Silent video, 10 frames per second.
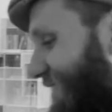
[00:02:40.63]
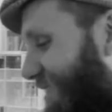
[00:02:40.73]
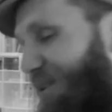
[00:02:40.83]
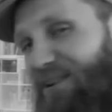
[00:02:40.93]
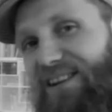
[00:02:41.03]
is
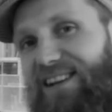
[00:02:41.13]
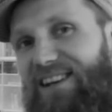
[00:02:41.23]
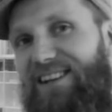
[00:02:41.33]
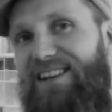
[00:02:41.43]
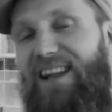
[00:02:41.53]
called
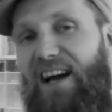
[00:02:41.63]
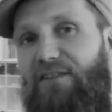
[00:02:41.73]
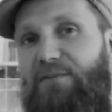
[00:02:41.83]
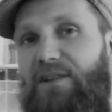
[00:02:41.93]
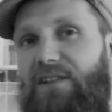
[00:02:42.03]
the Light
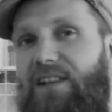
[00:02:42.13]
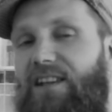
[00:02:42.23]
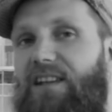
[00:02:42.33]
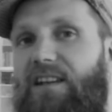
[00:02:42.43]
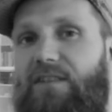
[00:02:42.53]
of Music,
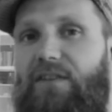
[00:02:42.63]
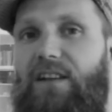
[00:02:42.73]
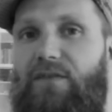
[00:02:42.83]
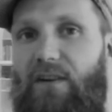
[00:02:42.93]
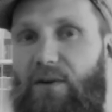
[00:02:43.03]
and it
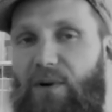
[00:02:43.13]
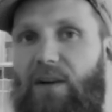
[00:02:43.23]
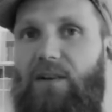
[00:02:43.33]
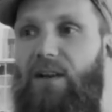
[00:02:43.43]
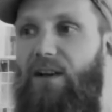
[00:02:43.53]
illustrates very
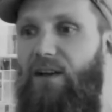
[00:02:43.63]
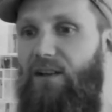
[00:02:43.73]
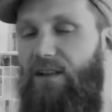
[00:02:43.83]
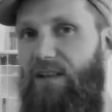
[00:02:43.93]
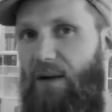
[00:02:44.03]
well
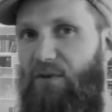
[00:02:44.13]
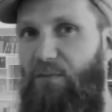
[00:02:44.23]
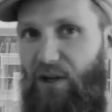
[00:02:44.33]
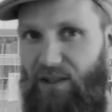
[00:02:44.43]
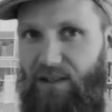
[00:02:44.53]
the type of
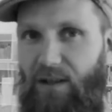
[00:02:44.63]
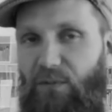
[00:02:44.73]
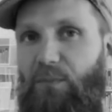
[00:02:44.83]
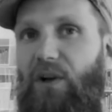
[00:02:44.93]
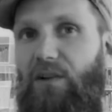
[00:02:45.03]
projects that
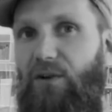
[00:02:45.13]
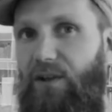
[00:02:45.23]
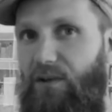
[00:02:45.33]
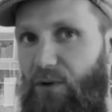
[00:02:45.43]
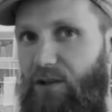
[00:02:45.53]
we built
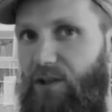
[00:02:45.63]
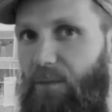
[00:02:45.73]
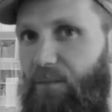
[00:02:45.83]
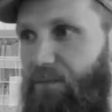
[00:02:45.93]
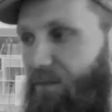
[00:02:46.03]
during the
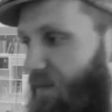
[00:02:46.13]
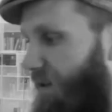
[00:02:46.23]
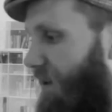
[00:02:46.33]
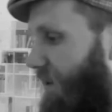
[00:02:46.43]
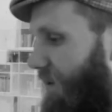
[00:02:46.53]
workshop.
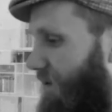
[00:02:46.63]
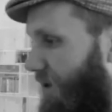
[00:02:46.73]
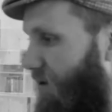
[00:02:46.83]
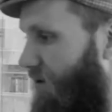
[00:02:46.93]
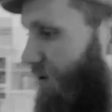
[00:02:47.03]

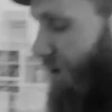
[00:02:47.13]
So